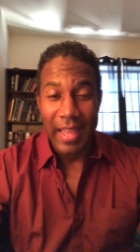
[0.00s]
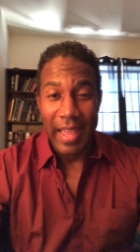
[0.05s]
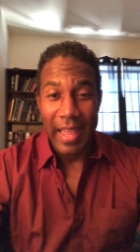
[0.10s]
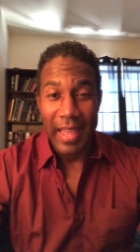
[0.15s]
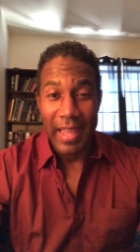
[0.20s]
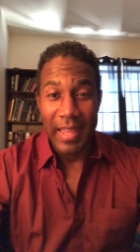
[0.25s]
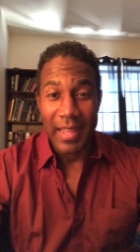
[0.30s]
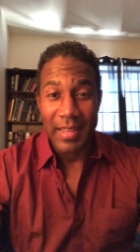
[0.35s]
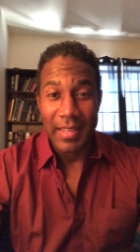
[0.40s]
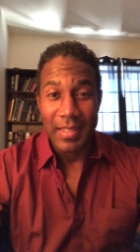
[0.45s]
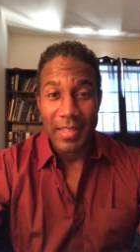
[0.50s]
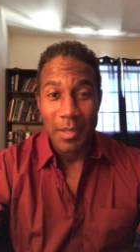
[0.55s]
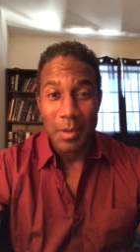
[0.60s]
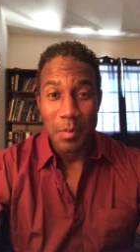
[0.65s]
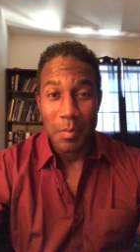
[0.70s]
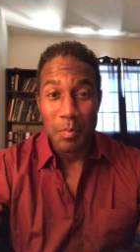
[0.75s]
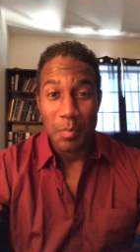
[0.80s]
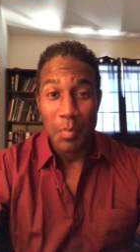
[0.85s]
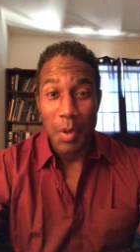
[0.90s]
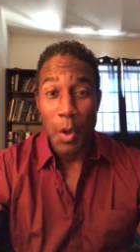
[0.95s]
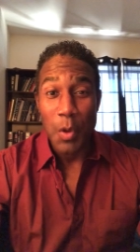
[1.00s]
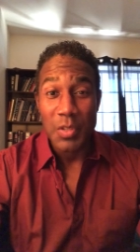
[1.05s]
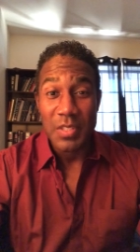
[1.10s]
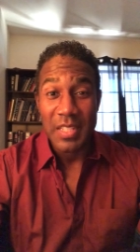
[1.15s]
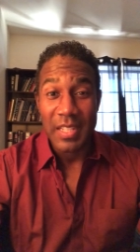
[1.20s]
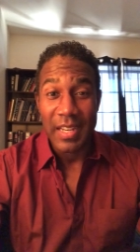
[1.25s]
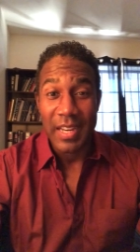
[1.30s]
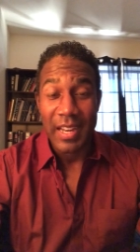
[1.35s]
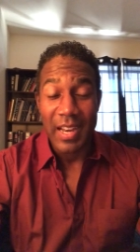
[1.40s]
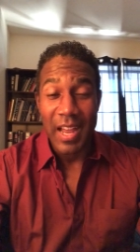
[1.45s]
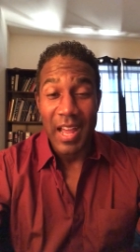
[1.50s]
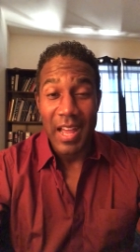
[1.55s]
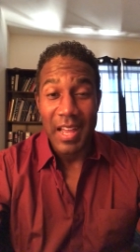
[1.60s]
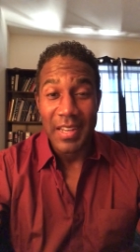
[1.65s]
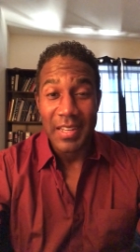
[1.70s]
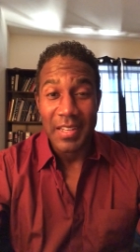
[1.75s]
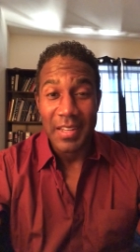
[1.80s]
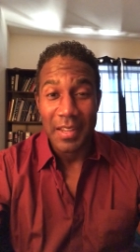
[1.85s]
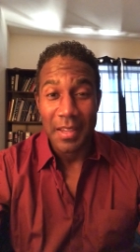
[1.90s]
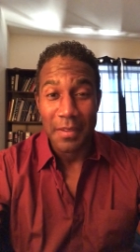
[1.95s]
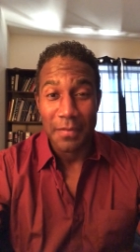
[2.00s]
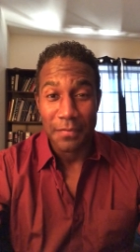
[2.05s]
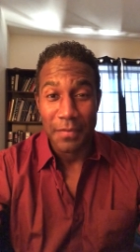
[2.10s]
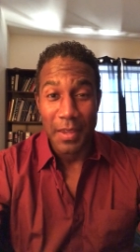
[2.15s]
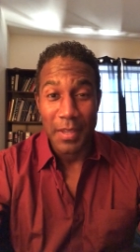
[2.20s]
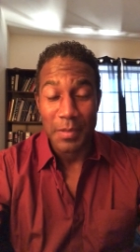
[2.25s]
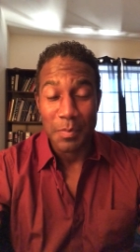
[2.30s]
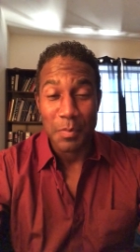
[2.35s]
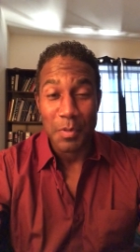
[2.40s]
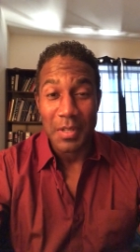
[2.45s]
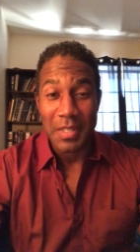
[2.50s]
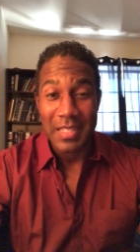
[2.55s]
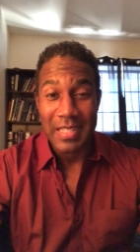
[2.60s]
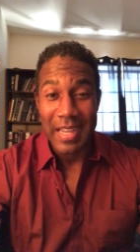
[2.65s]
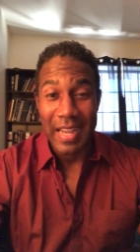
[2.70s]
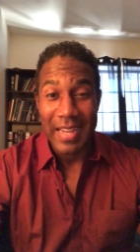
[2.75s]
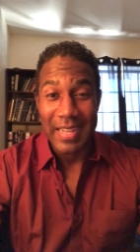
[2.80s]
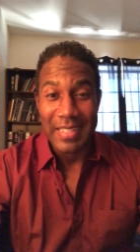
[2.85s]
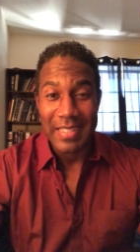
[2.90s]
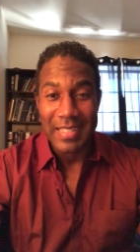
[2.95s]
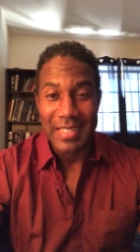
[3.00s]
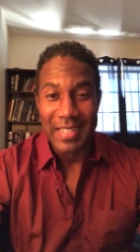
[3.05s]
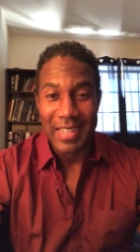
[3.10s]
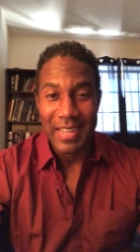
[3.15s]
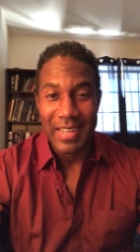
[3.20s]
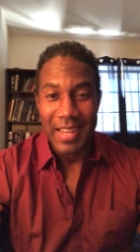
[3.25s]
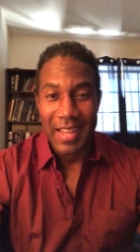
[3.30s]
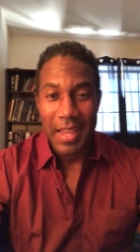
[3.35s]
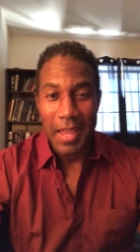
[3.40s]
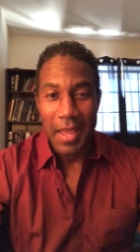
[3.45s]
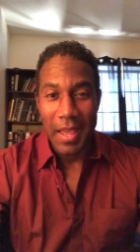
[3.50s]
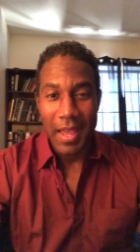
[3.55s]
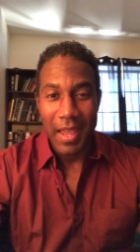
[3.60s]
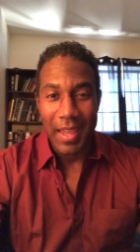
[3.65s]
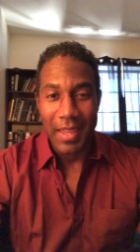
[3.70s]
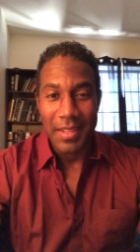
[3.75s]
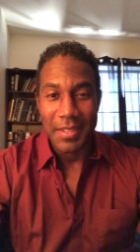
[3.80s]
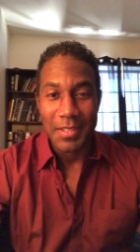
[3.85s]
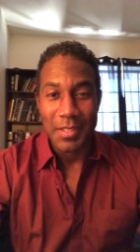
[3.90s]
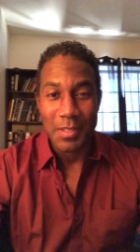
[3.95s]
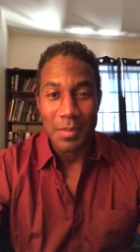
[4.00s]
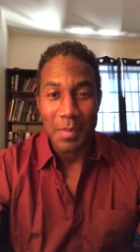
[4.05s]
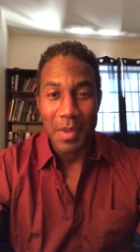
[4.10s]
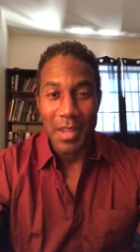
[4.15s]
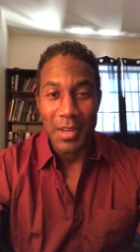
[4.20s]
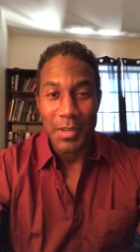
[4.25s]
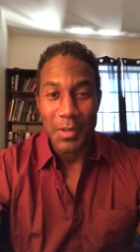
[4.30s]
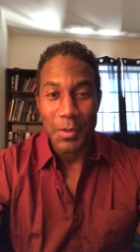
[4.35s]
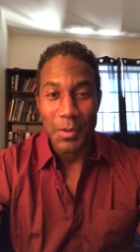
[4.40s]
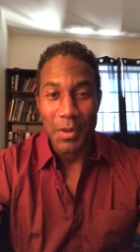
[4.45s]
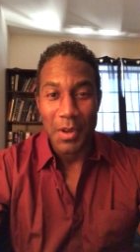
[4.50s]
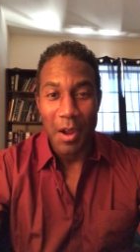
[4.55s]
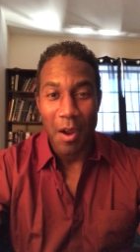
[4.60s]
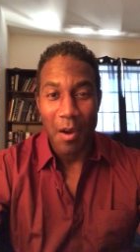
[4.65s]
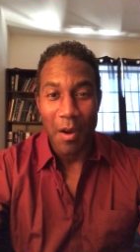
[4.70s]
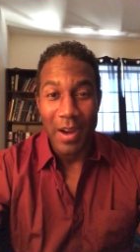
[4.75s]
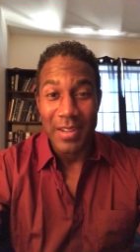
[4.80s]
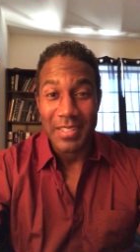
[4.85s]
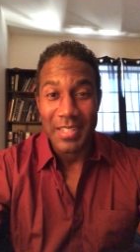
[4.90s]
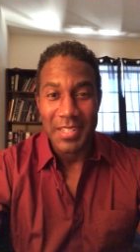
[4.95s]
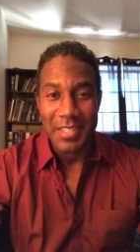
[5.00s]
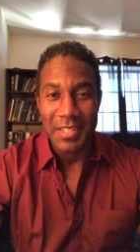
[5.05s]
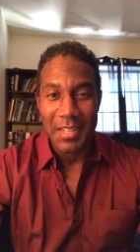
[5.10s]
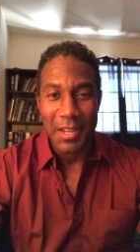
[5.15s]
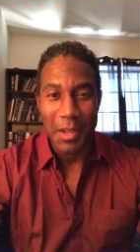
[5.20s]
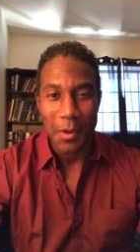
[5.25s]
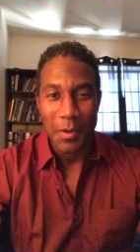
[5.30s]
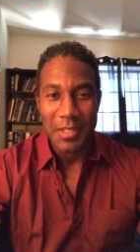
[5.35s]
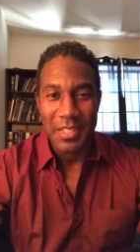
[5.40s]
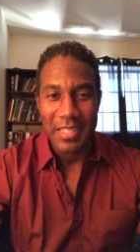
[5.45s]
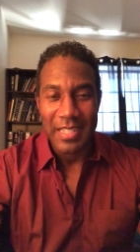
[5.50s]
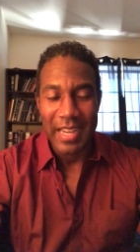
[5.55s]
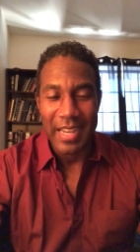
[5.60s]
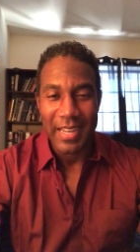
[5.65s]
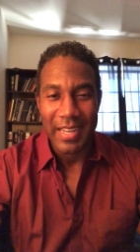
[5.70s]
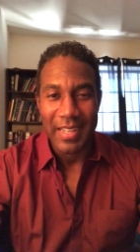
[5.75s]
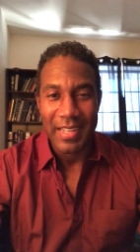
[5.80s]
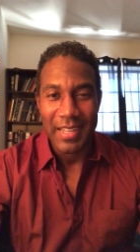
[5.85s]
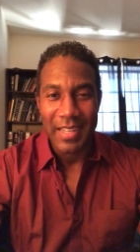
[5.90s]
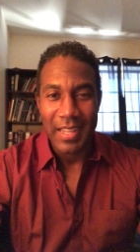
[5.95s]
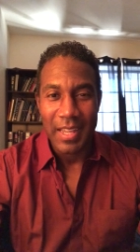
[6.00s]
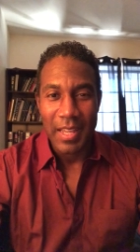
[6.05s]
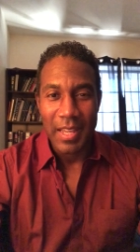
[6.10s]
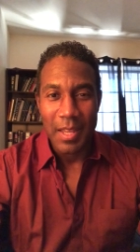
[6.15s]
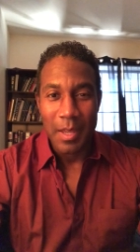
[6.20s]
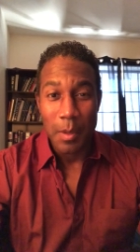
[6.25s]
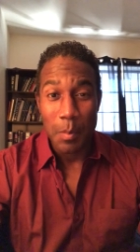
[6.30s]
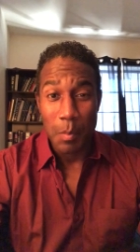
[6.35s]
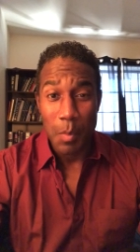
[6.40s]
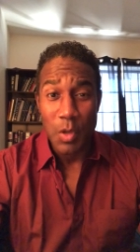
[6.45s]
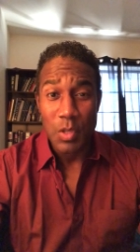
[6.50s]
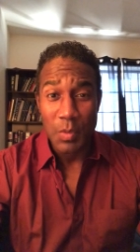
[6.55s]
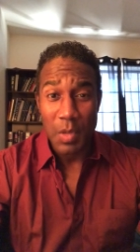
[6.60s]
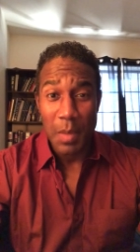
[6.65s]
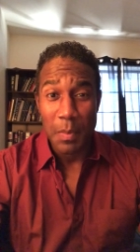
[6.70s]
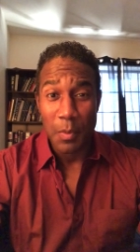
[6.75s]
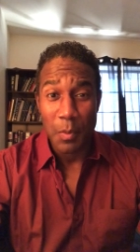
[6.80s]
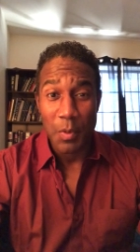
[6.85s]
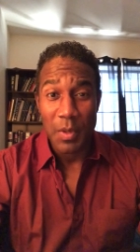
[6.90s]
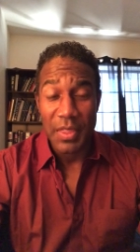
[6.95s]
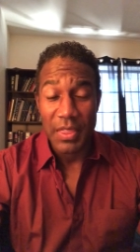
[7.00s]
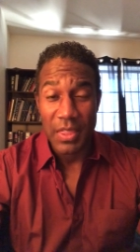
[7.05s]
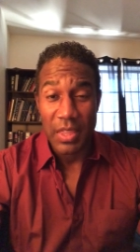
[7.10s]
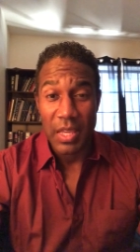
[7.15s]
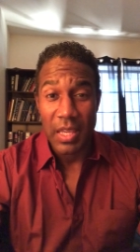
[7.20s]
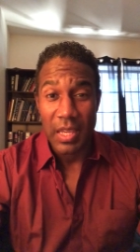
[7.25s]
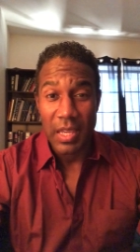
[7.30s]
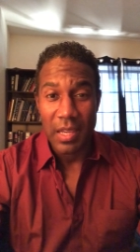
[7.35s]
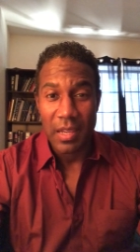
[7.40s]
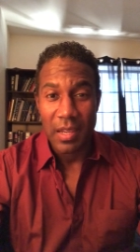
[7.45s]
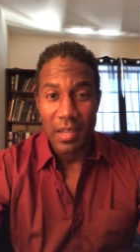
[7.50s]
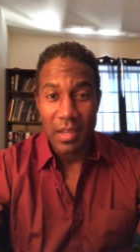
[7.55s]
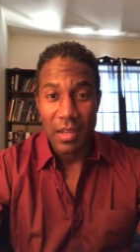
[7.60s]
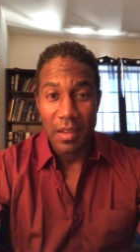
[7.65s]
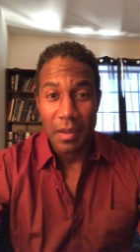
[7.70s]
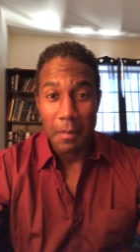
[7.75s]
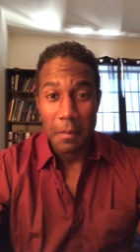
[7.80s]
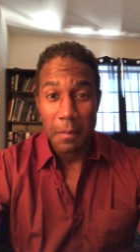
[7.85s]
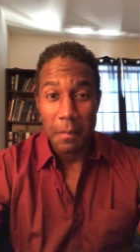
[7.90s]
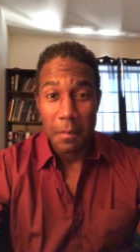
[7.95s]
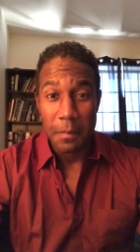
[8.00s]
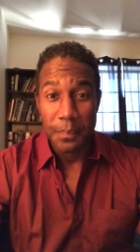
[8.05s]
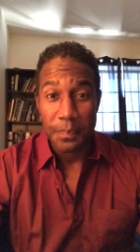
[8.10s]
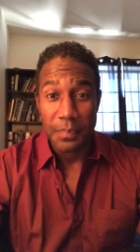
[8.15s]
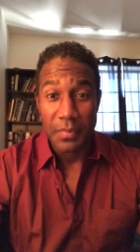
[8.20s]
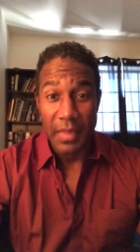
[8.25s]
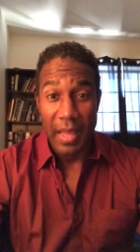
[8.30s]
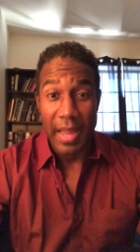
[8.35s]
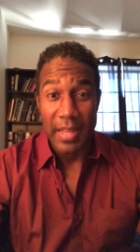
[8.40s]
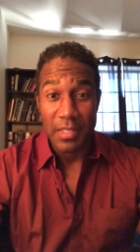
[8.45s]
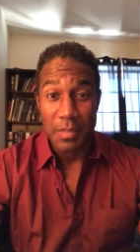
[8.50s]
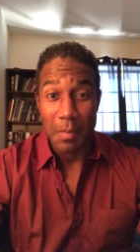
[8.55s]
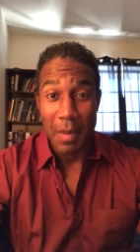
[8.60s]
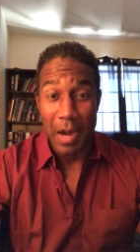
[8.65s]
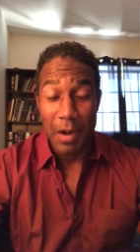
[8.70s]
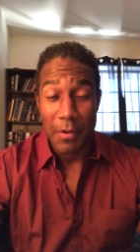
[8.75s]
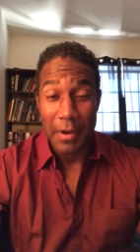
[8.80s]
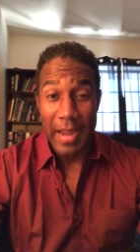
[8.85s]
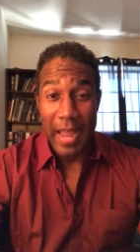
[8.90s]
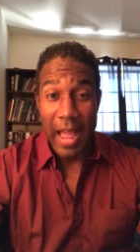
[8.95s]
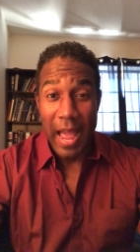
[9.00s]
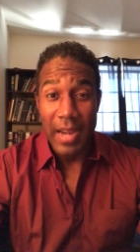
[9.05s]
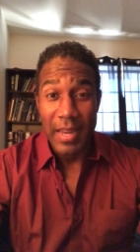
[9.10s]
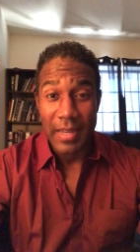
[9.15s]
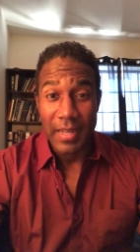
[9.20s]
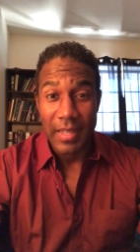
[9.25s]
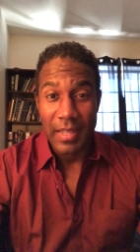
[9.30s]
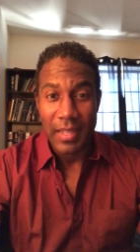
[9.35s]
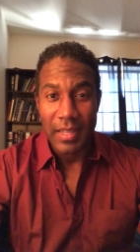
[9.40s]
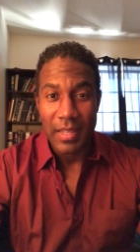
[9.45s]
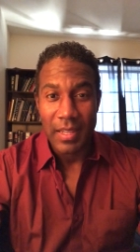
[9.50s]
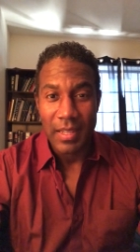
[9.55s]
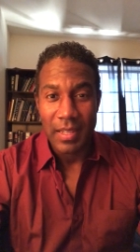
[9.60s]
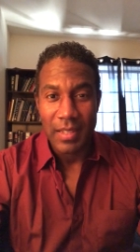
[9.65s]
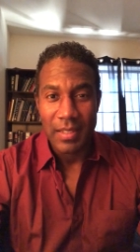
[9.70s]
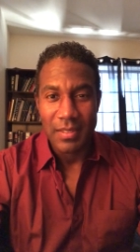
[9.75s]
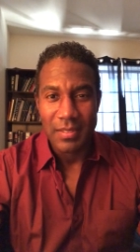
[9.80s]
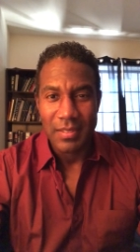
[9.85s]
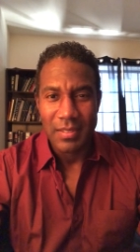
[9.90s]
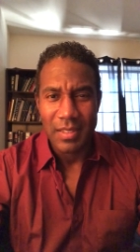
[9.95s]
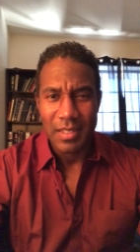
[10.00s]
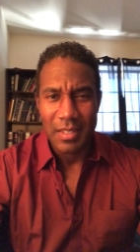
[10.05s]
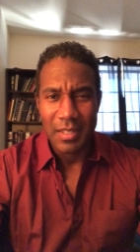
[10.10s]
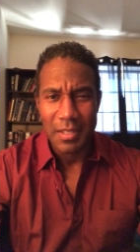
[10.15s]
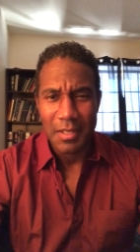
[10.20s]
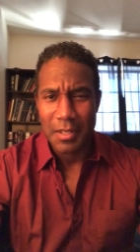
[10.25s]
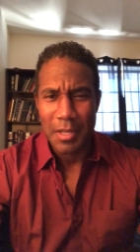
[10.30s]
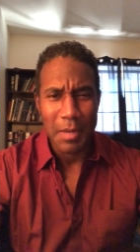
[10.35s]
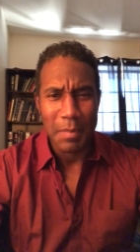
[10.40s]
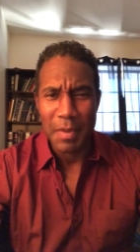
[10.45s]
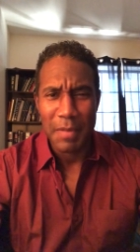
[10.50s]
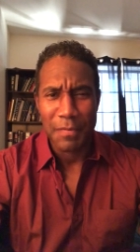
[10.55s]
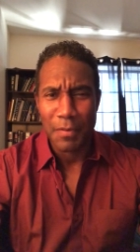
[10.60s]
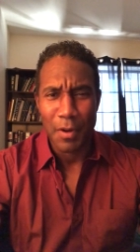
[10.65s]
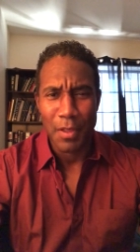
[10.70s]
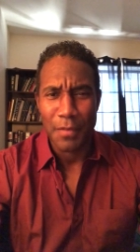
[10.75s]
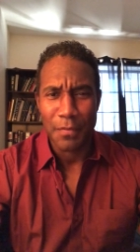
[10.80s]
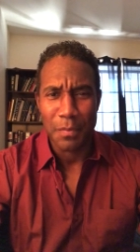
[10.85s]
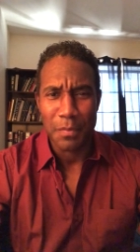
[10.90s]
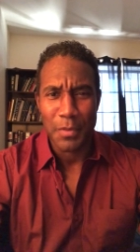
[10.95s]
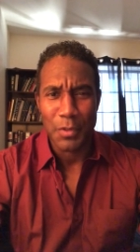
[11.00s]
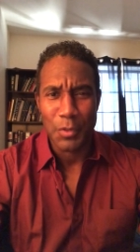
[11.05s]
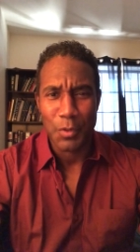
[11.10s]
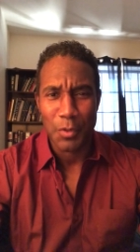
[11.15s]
and posted it on a Facebook site and said, hey, this is my new car I just negotiated, Most people would think that's my reality. Couldn't be further from the